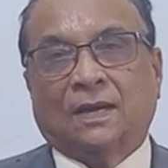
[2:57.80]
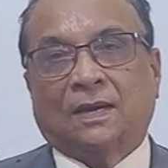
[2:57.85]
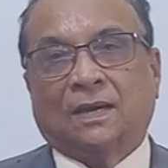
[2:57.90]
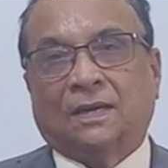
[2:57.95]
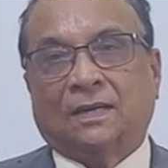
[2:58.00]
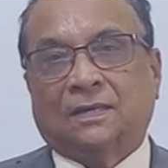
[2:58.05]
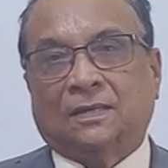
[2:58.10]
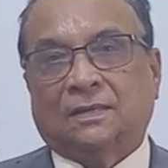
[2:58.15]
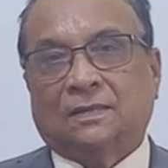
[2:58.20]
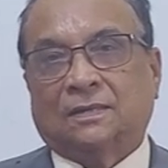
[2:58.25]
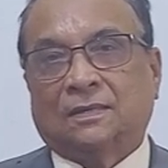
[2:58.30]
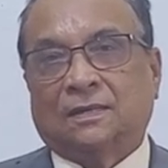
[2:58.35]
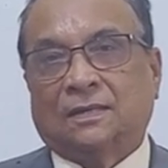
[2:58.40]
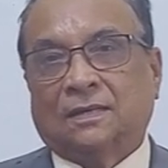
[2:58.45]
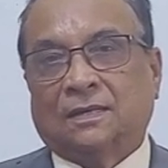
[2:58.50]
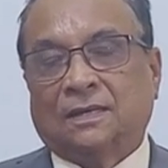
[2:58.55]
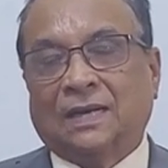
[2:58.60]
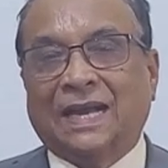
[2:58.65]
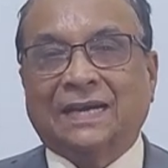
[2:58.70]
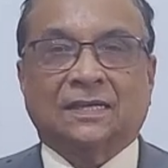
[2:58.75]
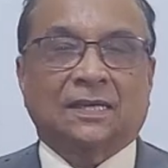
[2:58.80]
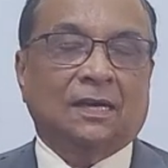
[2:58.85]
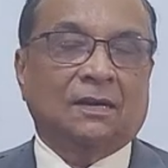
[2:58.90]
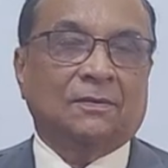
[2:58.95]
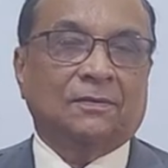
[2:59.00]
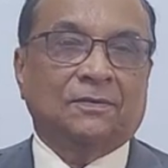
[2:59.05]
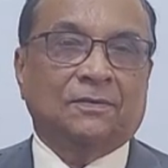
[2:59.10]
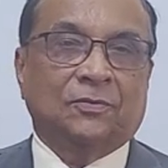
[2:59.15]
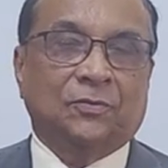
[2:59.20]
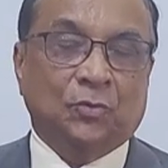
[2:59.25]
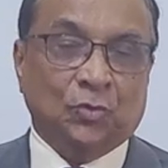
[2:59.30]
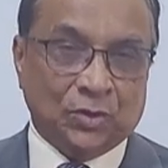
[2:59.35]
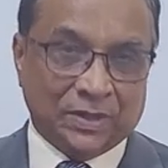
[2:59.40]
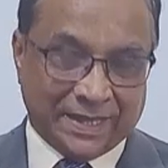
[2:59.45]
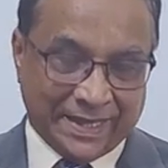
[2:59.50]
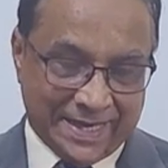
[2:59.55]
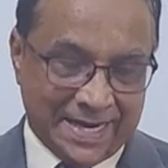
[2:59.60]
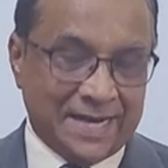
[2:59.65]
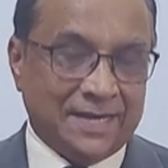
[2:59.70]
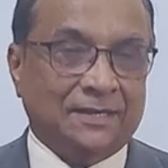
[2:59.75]
lot of food
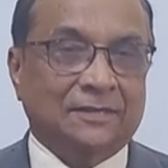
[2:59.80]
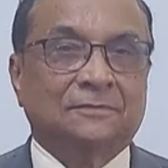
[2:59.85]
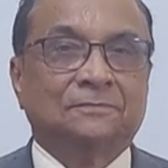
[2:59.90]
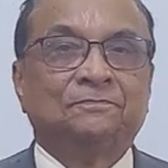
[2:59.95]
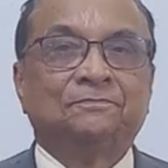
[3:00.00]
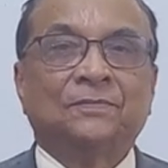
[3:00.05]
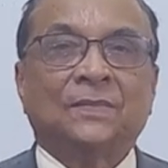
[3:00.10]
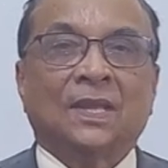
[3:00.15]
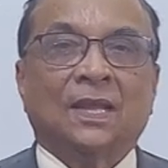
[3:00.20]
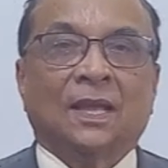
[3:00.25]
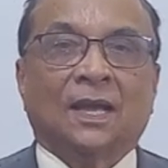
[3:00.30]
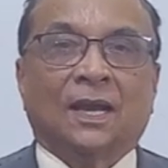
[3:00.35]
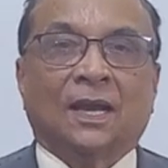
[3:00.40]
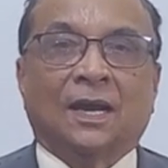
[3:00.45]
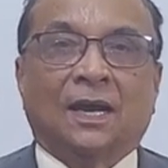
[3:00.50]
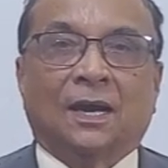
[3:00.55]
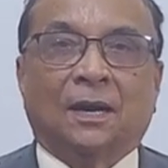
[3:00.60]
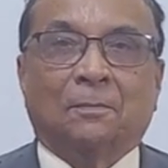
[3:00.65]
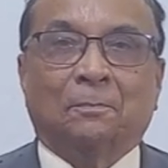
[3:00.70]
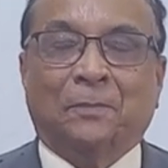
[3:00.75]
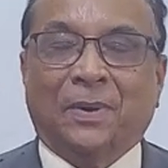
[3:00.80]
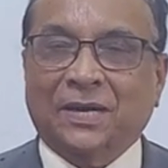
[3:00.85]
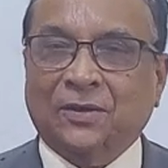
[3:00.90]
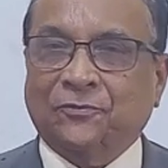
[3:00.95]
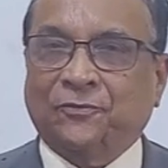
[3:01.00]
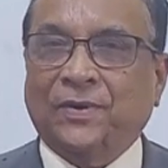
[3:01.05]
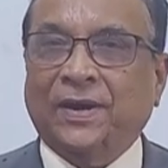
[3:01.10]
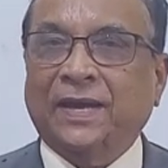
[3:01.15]
grain. But